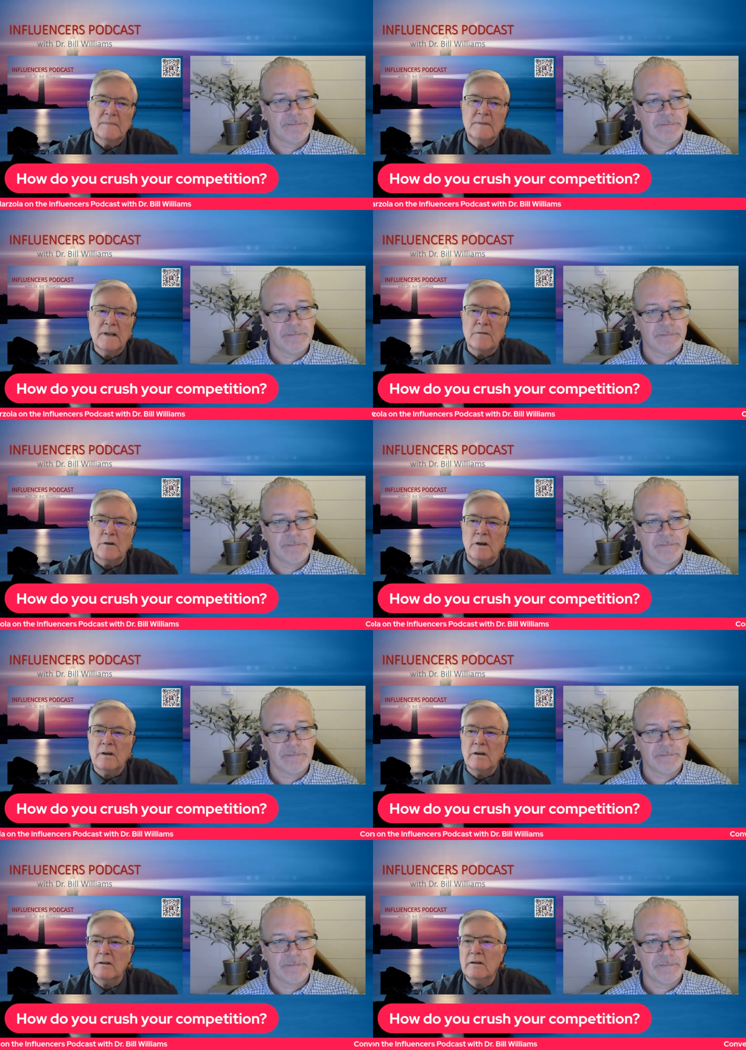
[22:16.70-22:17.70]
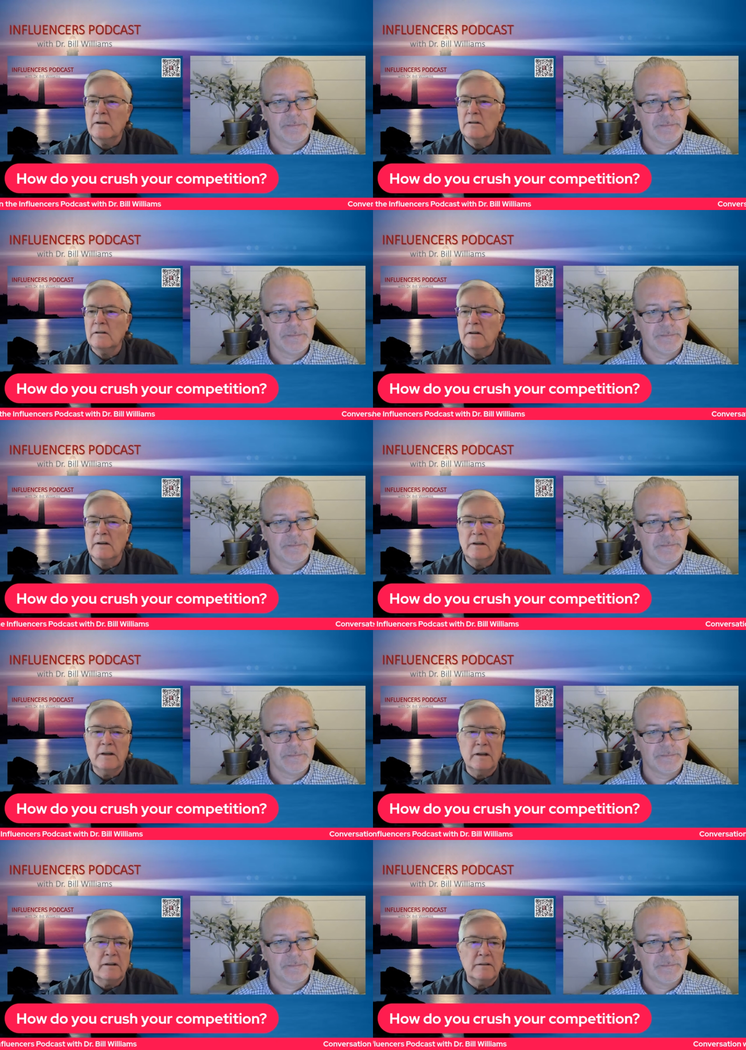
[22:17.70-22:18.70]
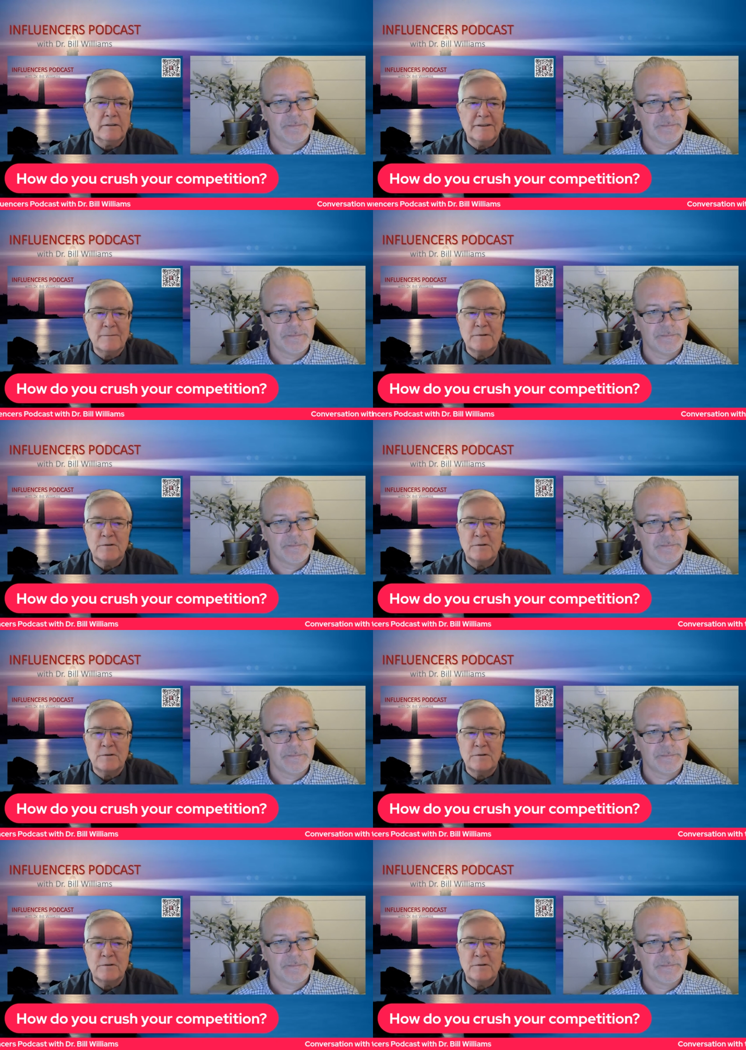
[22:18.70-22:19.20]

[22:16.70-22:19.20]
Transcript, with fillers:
Speaker 1: Have you had AI to